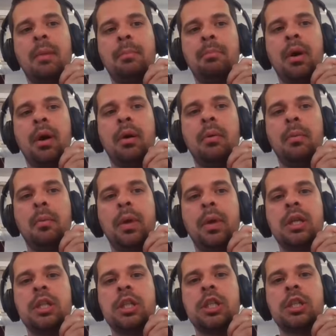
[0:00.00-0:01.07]
number,
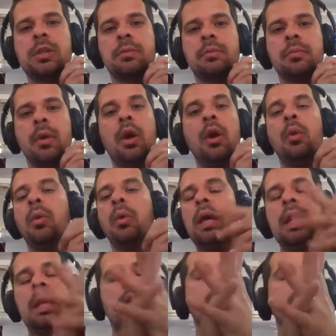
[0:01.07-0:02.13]
which
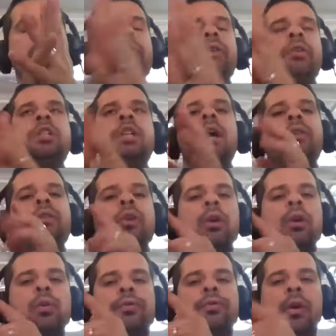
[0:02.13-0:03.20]
is just
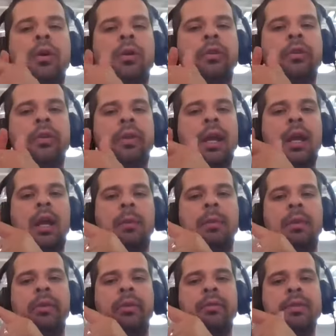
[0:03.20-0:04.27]
going to focus on the
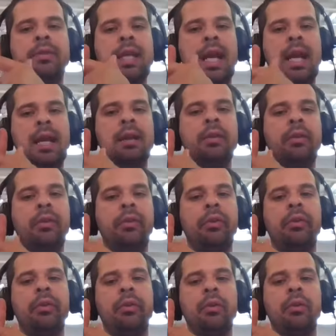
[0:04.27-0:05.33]
elements of
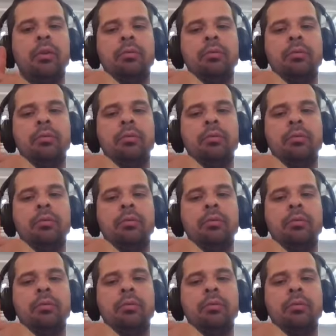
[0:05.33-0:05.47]
dance.